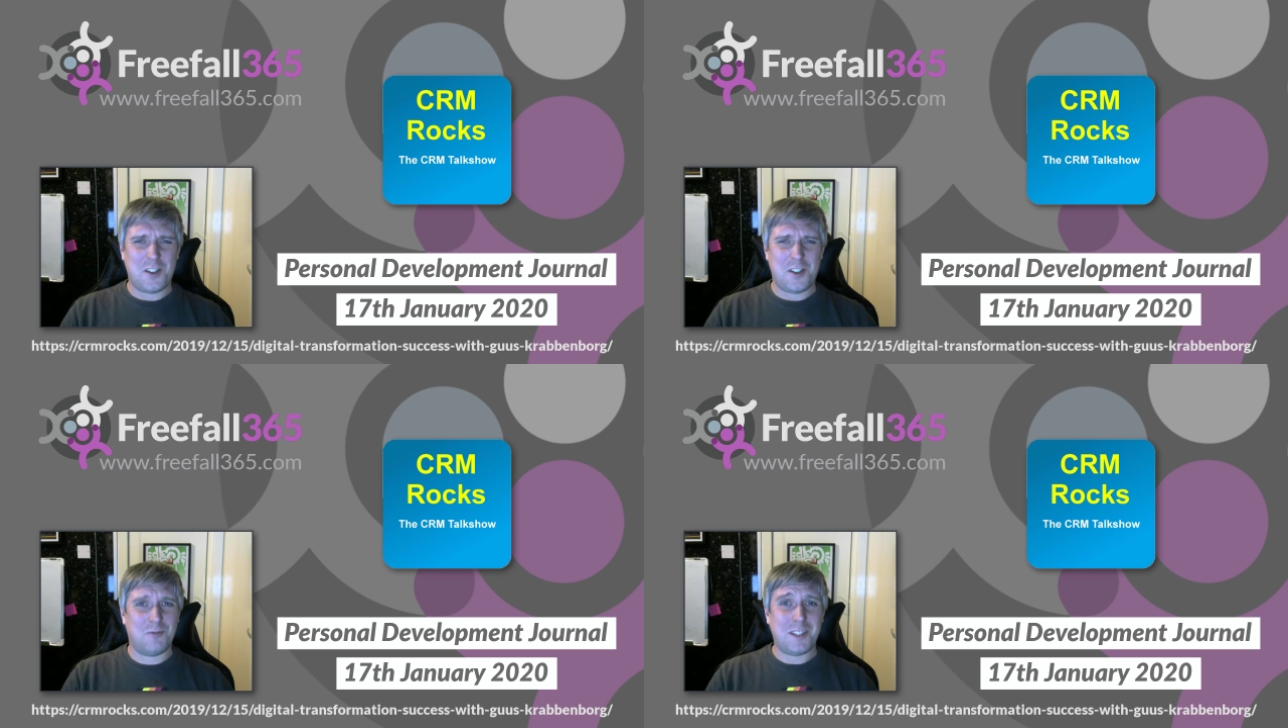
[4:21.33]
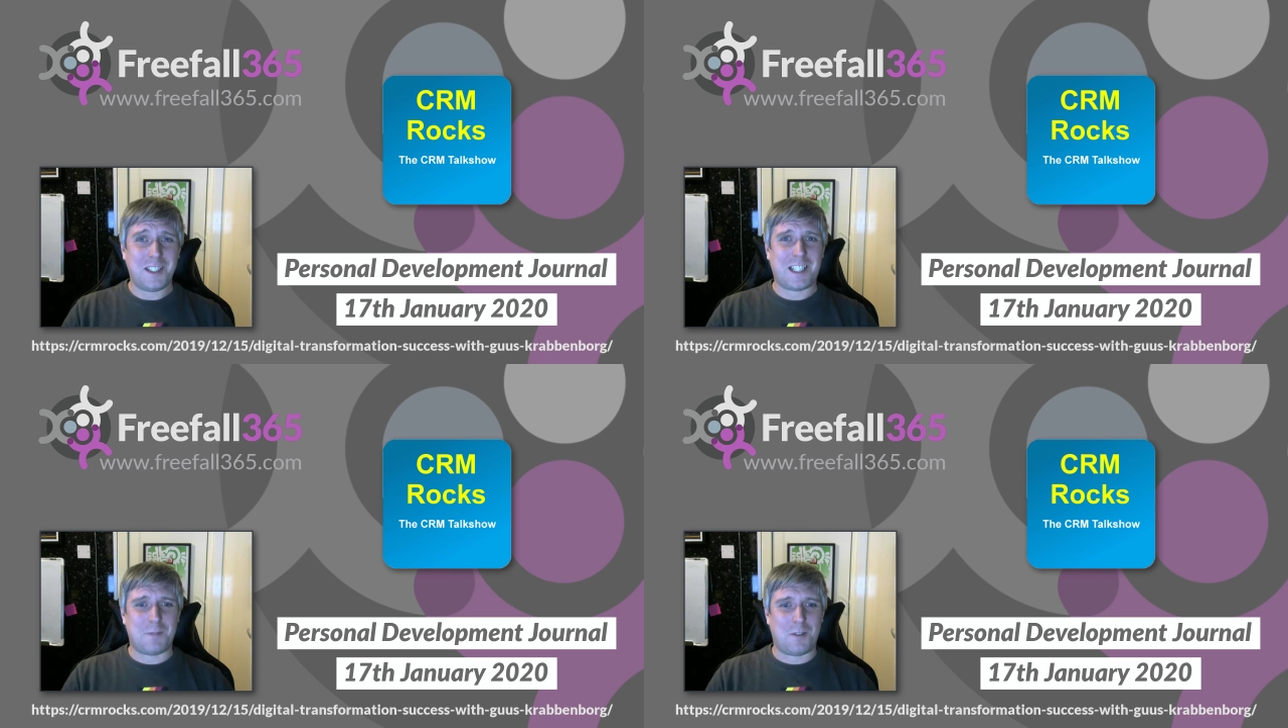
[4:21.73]
So it
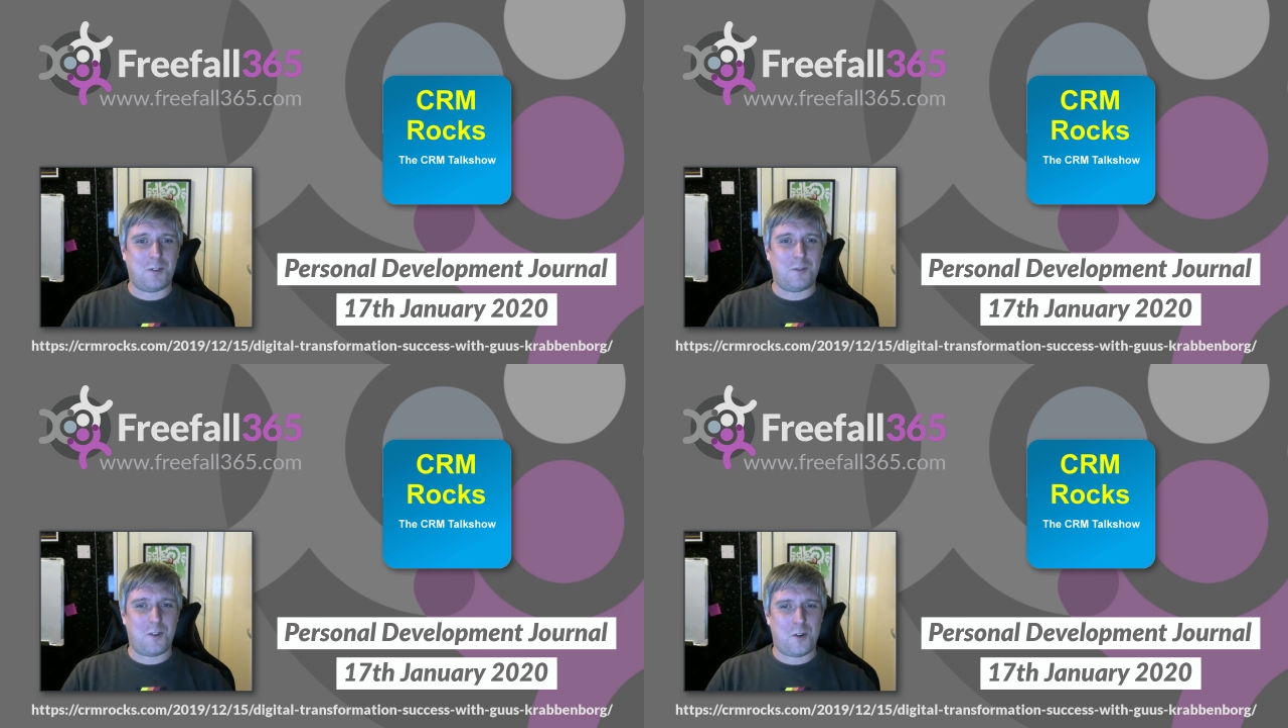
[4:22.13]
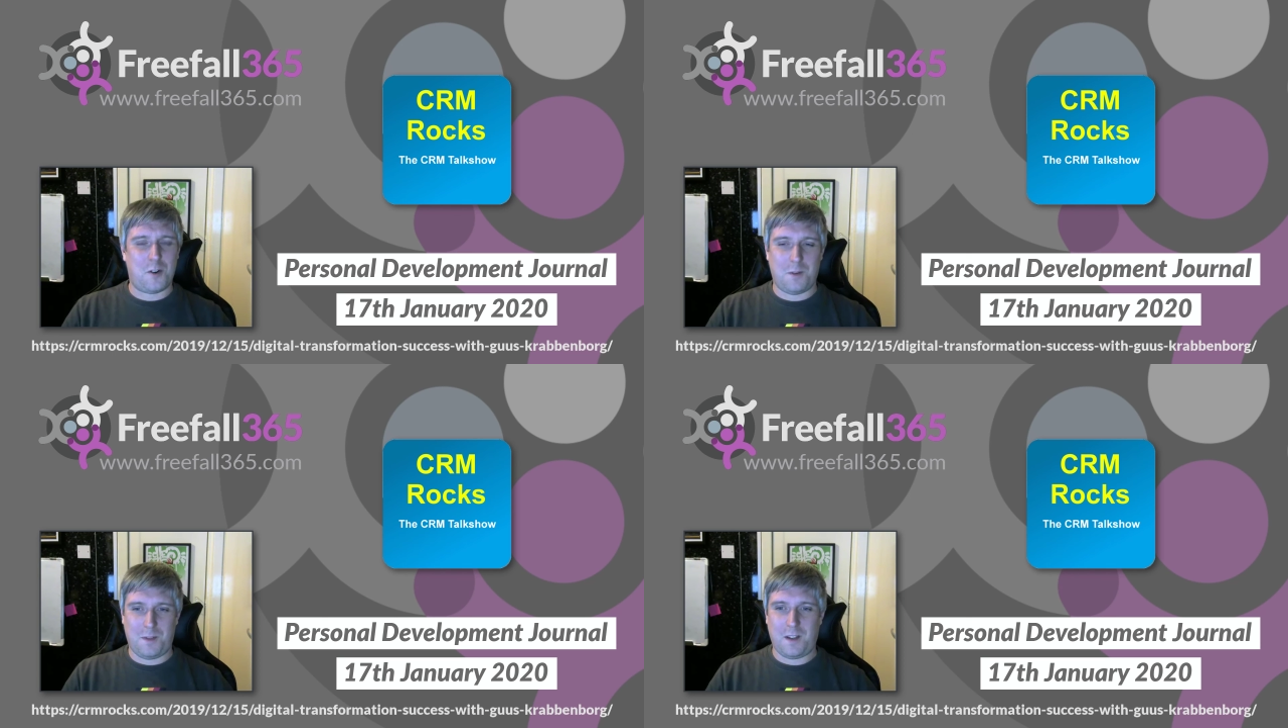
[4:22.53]
really gave me food for
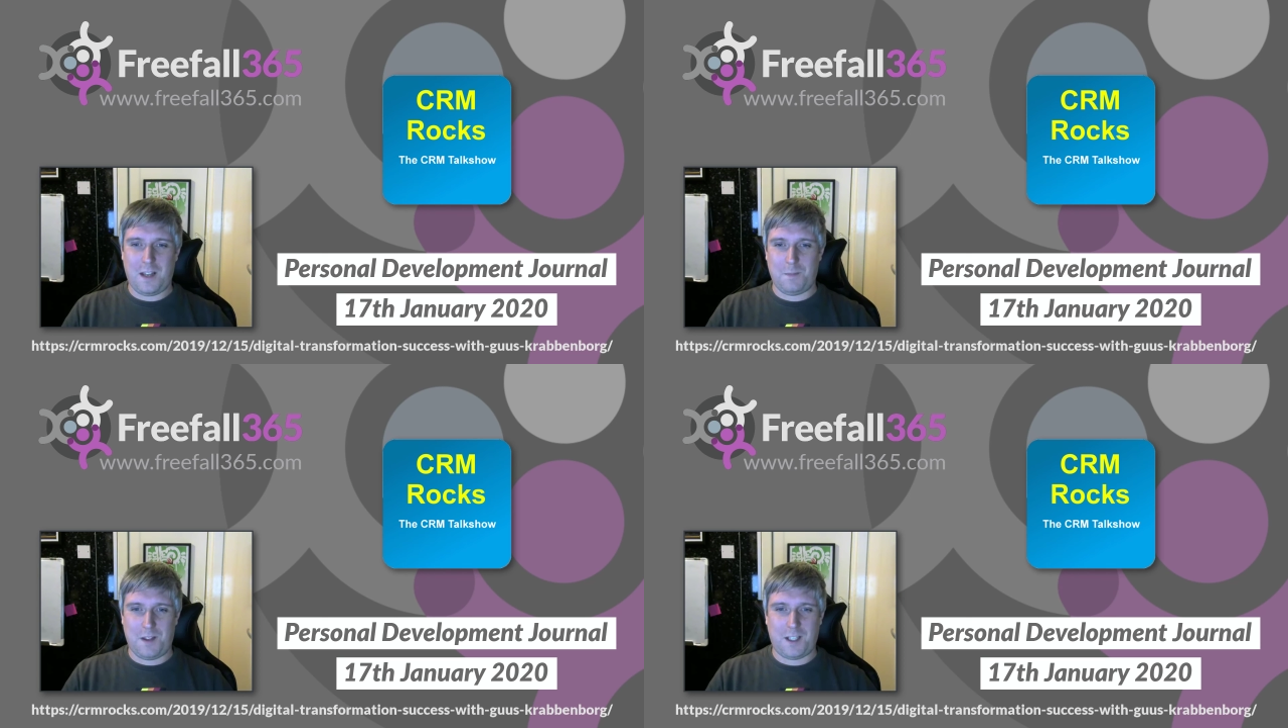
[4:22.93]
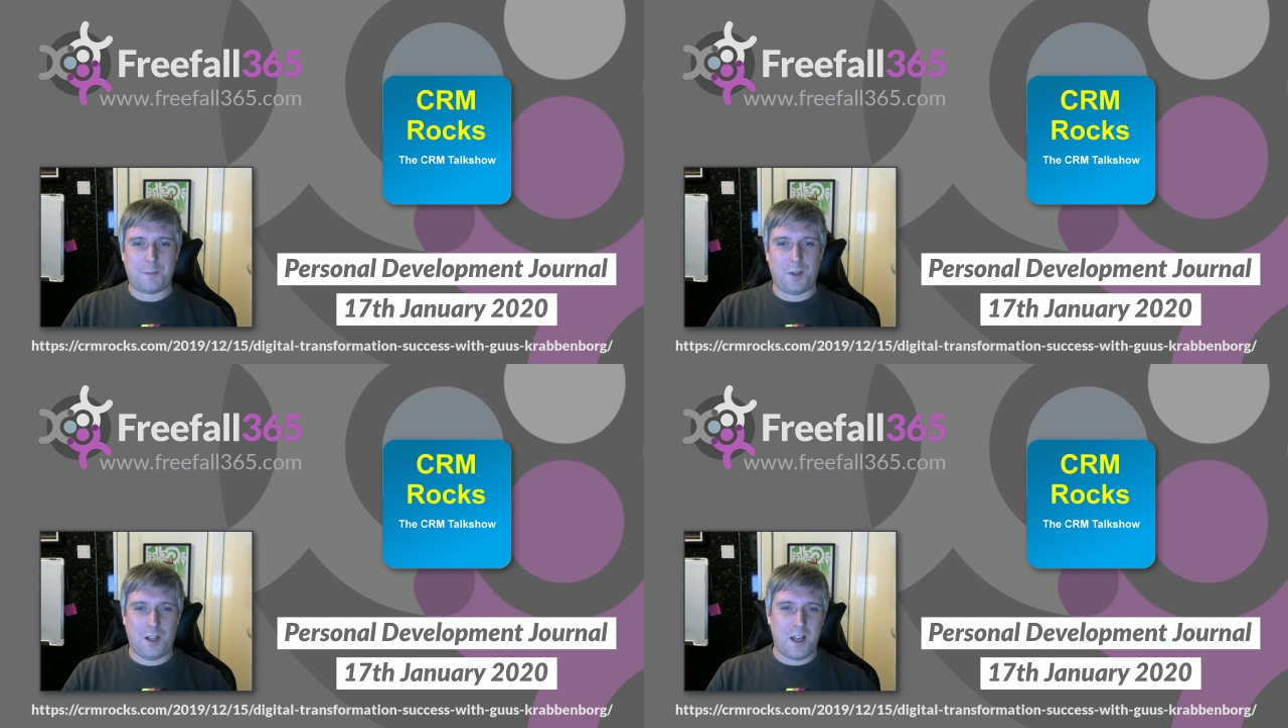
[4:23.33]
thought and helped me
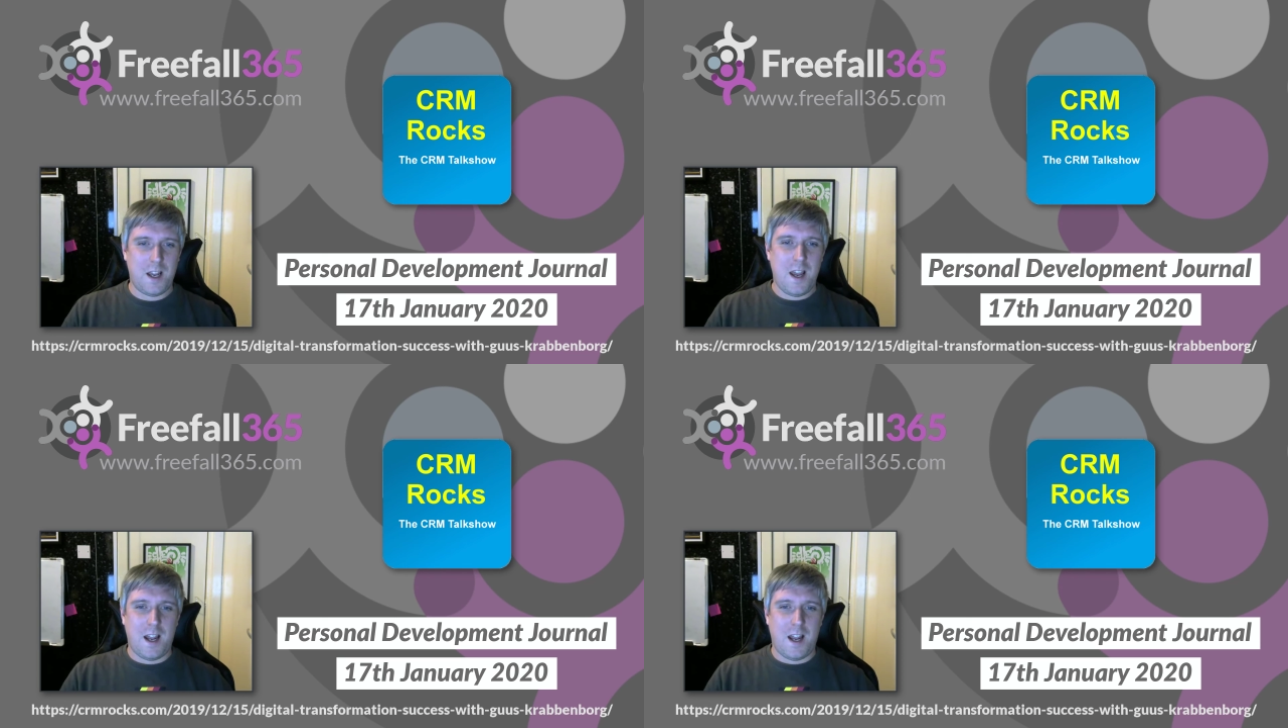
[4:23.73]
think about it.